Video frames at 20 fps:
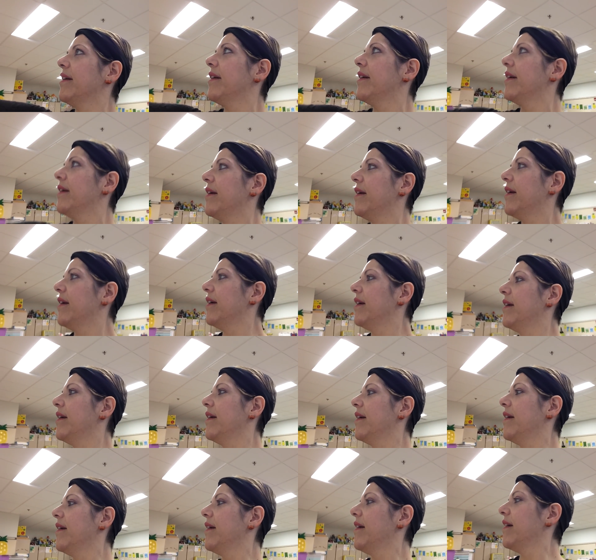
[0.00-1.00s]

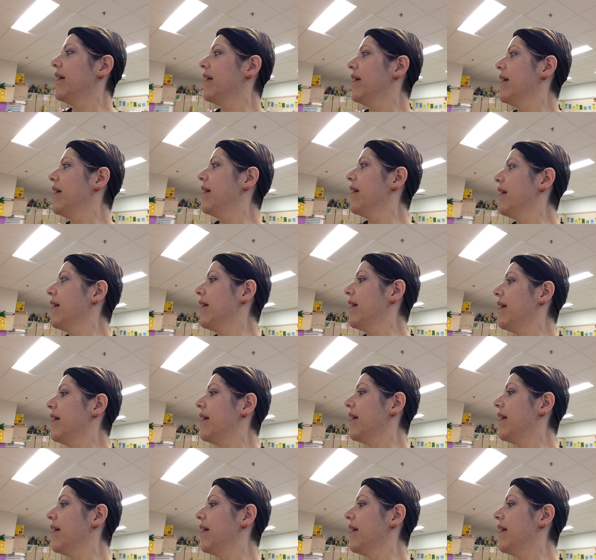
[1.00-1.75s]
(silence)